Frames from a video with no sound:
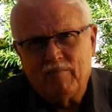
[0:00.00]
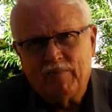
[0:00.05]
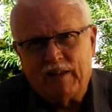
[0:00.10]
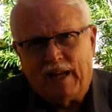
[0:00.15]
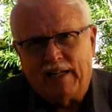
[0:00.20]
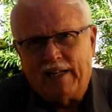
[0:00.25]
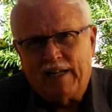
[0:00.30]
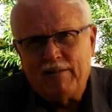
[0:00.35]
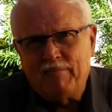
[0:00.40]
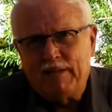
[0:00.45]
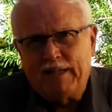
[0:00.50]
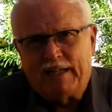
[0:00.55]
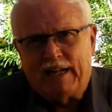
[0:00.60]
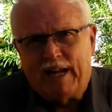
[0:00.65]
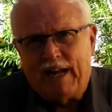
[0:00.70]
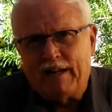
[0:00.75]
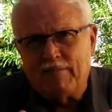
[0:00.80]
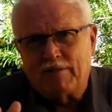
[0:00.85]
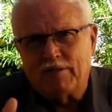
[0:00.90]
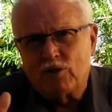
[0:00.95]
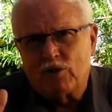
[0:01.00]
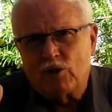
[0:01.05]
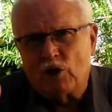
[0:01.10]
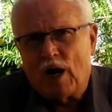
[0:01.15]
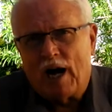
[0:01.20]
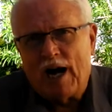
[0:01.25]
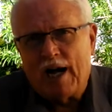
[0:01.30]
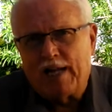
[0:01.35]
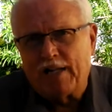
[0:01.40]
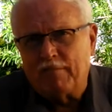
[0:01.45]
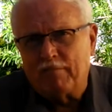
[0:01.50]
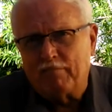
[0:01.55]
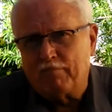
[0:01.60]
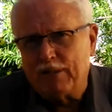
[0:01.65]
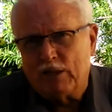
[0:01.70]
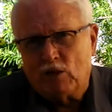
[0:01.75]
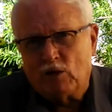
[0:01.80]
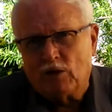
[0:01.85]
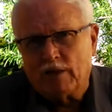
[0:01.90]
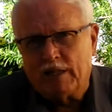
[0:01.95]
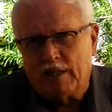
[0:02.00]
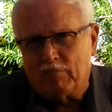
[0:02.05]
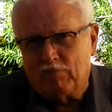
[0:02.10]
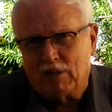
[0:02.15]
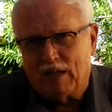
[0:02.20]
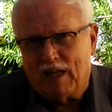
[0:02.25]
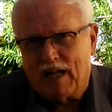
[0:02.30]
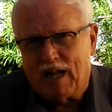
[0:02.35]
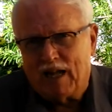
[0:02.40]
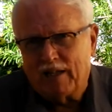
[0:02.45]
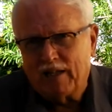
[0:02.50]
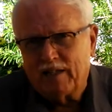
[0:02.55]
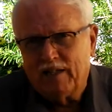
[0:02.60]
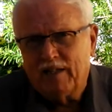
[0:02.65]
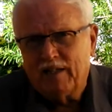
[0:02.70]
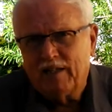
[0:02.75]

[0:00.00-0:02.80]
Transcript: and he became a giant building block,